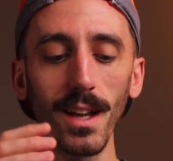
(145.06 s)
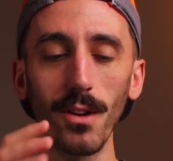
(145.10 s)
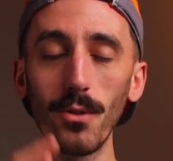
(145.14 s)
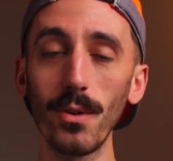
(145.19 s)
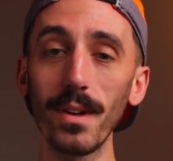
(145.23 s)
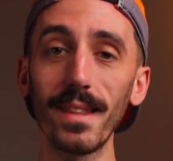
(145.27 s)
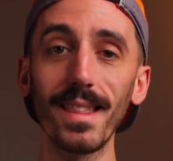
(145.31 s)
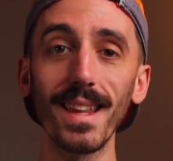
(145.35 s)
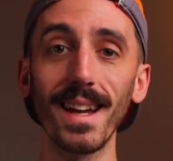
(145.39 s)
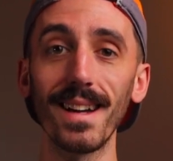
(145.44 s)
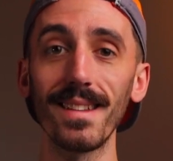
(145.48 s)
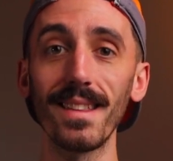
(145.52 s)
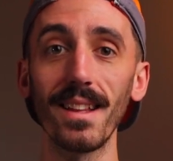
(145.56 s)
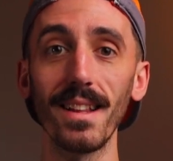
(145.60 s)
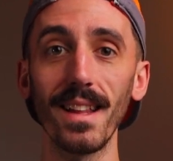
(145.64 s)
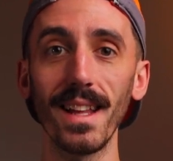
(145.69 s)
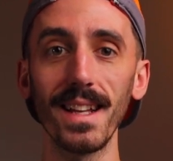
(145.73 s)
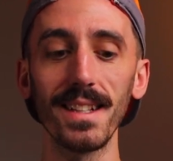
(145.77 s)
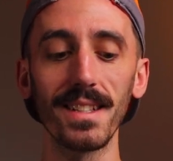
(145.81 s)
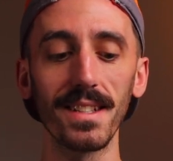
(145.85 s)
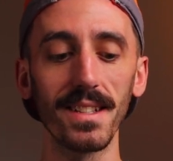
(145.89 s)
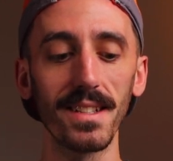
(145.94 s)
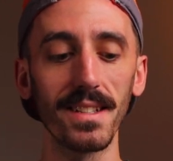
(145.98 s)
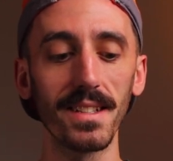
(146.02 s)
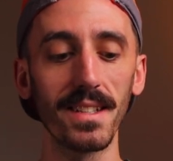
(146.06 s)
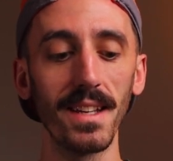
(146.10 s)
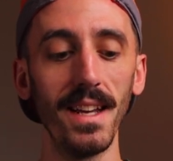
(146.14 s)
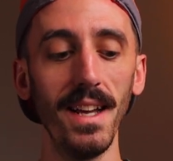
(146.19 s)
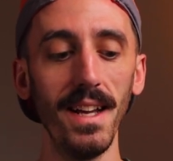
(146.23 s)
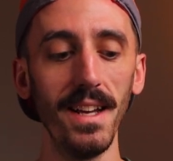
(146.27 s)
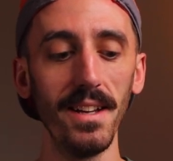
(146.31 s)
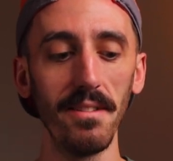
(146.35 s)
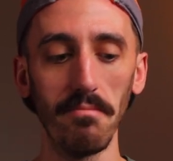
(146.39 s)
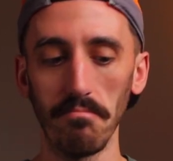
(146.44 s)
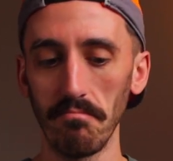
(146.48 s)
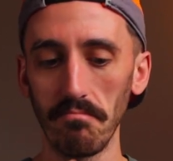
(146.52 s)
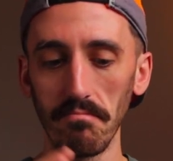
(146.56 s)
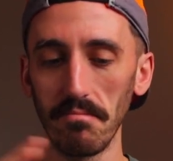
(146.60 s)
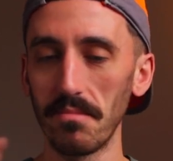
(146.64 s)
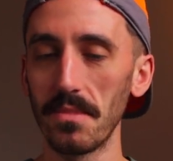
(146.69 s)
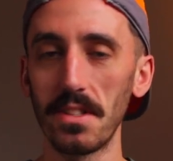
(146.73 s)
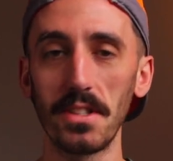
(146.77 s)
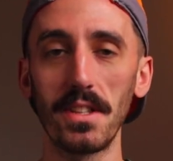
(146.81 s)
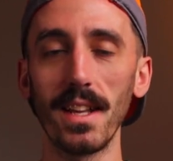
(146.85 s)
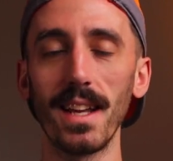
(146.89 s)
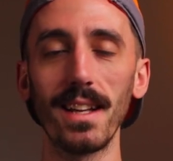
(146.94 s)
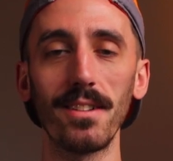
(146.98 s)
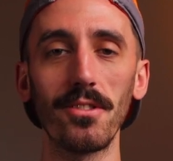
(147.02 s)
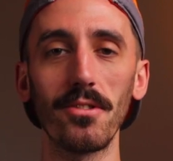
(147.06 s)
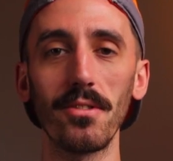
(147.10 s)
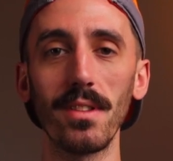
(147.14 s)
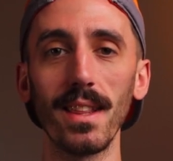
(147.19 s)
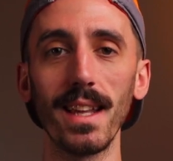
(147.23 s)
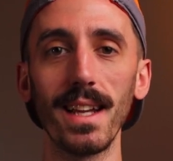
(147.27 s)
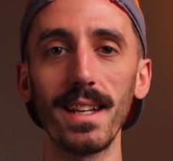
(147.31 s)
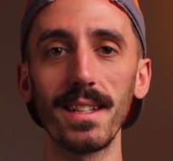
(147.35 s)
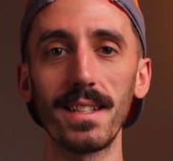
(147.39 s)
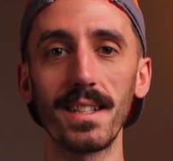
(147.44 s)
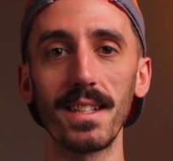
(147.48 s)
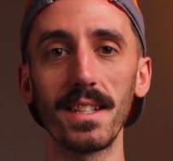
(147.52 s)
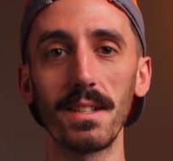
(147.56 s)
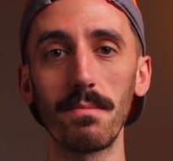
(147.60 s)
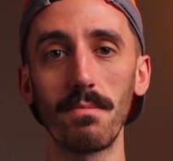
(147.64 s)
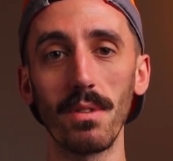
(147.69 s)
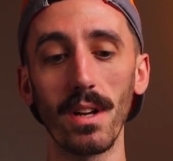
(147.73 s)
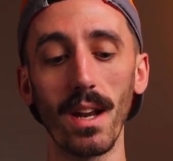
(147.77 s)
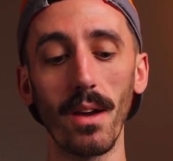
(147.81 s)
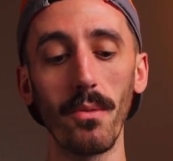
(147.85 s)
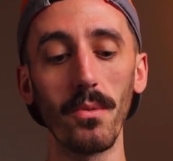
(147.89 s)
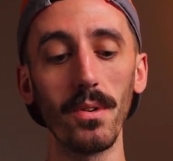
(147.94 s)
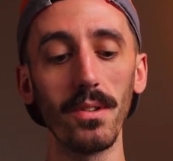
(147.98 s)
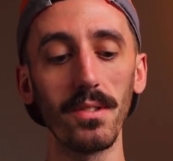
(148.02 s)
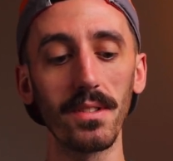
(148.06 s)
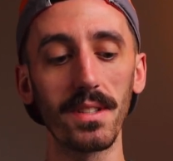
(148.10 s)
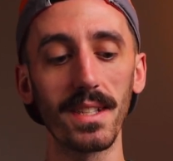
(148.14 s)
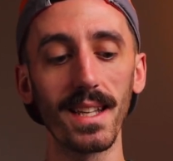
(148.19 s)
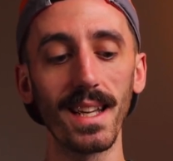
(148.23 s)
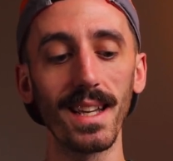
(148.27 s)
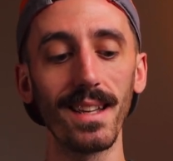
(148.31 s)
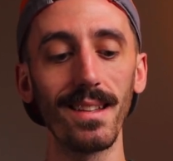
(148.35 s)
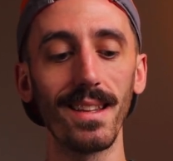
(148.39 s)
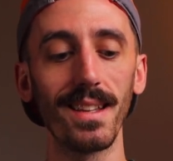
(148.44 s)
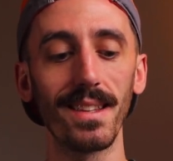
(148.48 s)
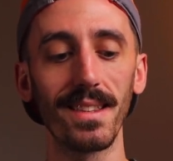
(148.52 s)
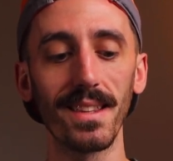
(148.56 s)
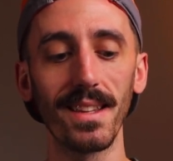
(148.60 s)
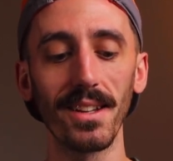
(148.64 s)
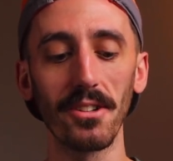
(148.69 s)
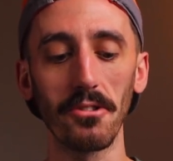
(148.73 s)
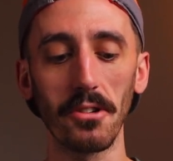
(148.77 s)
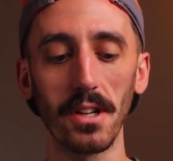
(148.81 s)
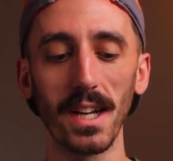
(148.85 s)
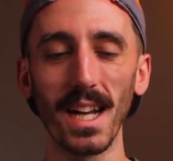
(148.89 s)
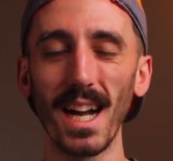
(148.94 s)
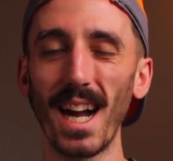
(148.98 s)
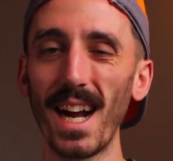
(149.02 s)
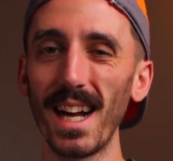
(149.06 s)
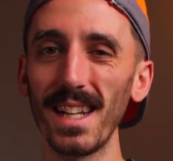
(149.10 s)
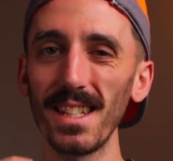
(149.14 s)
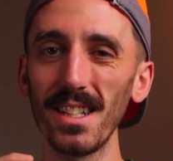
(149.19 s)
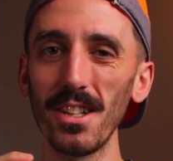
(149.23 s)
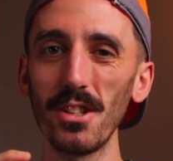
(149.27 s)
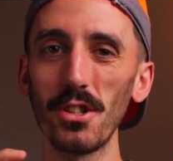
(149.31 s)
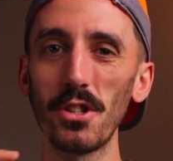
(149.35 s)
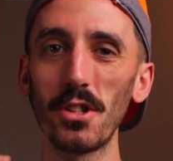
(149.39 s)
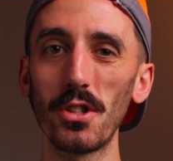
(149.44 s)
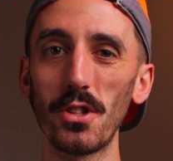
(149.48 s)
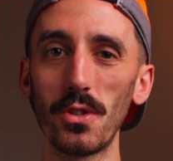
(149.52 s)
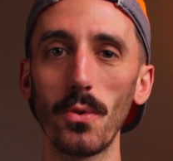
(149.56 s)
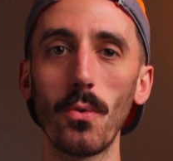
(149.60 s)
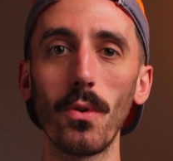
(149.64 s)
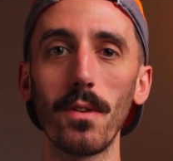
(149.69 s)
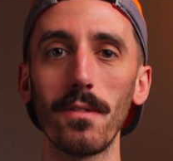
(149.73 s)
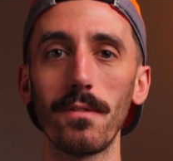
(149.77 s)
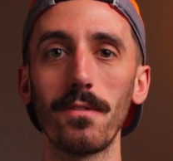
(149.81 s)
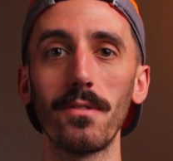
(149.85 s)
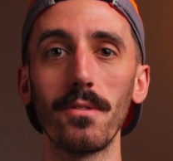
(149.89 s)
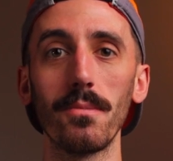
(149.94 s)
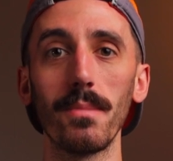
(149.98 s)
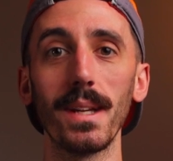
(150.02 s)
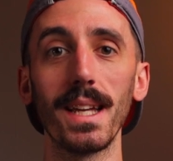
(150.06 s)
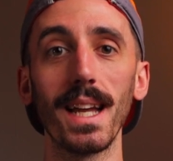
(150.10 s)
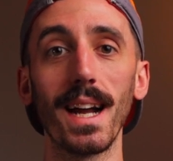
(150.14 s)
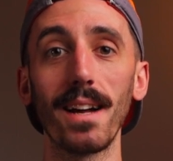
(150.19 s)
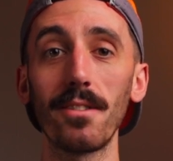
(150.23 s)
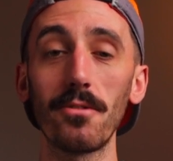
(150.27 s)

Quick thing on the laces. Standard laces, but I will say that they're kind of short for me.